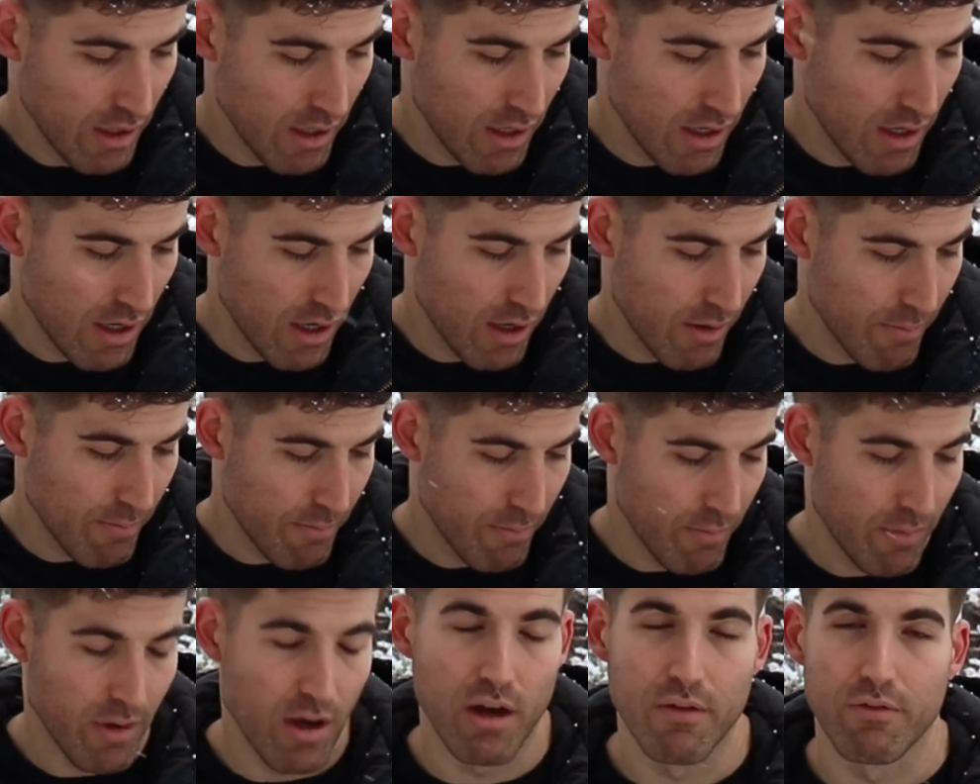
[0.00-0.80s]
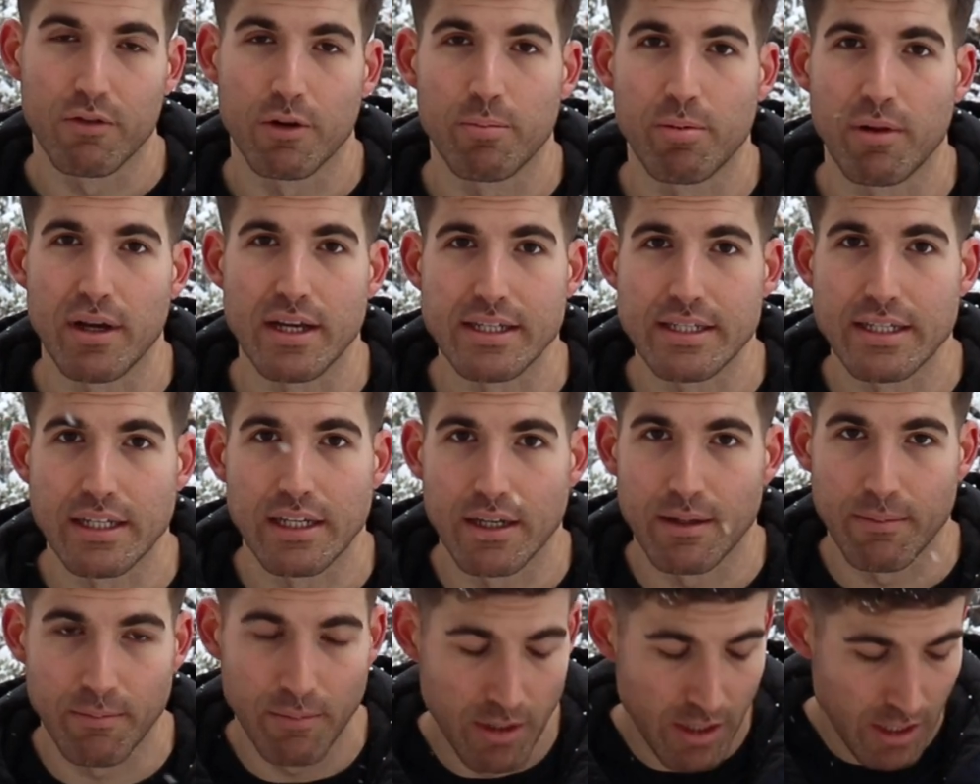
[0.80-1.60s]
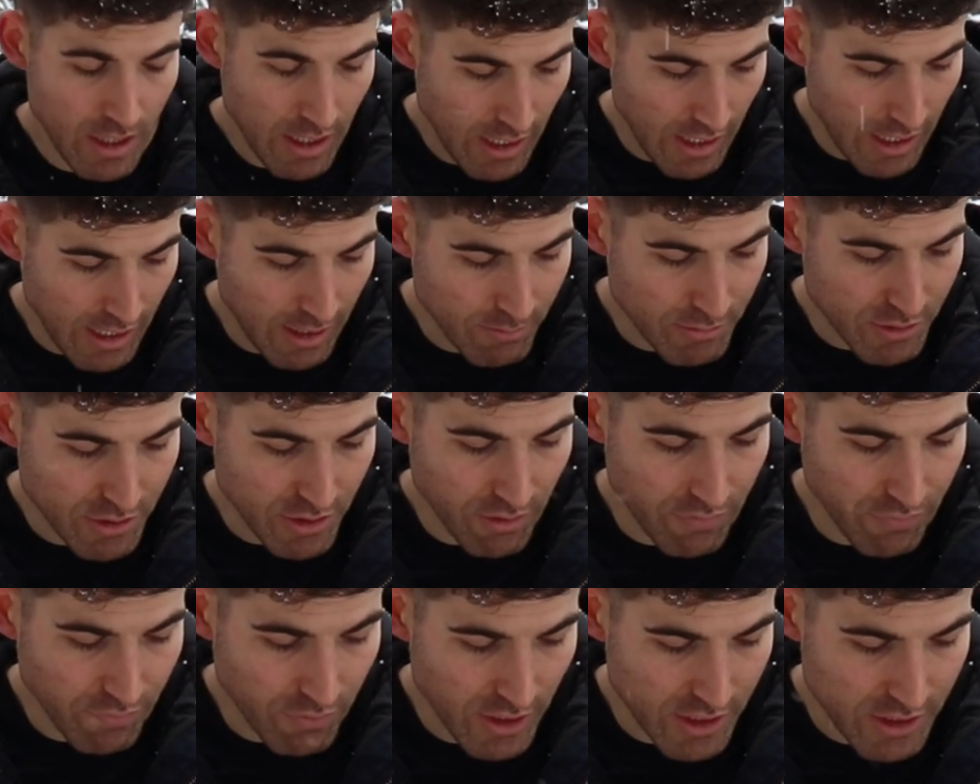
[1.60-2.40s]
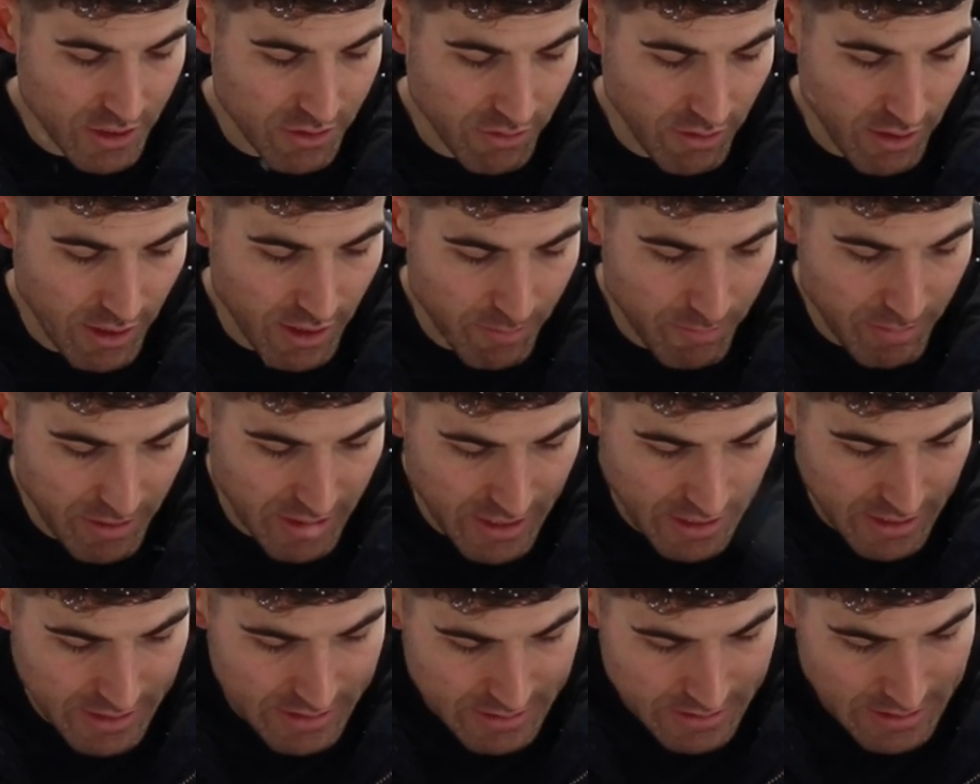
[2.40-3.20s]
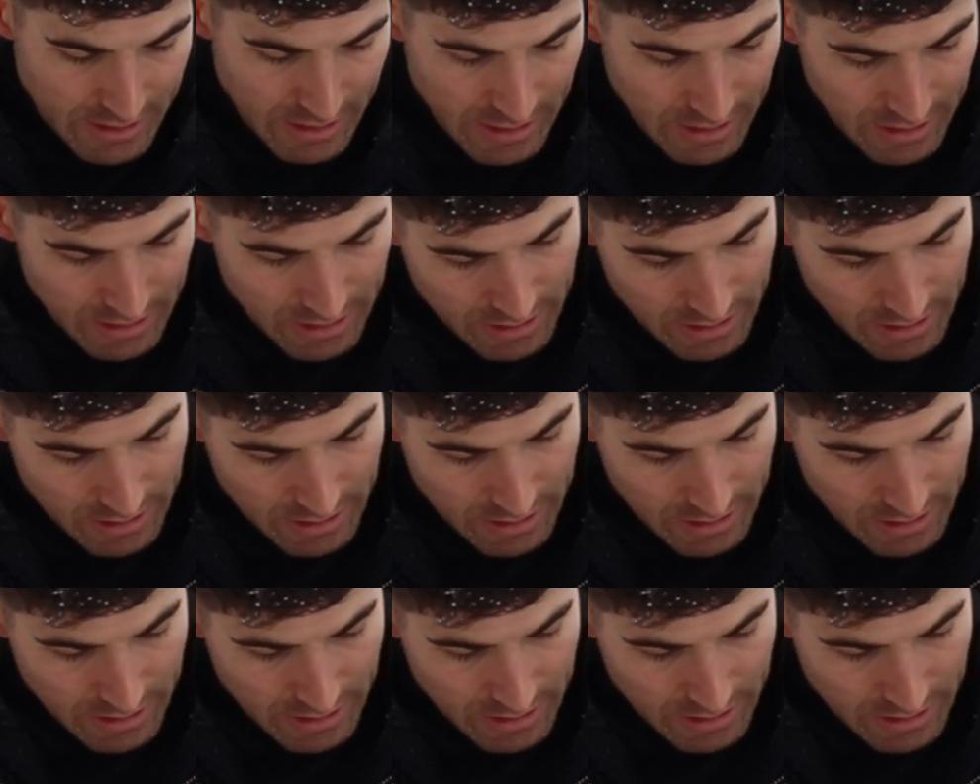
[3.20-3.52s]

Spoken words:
of replacing them, and I'm so frustrated because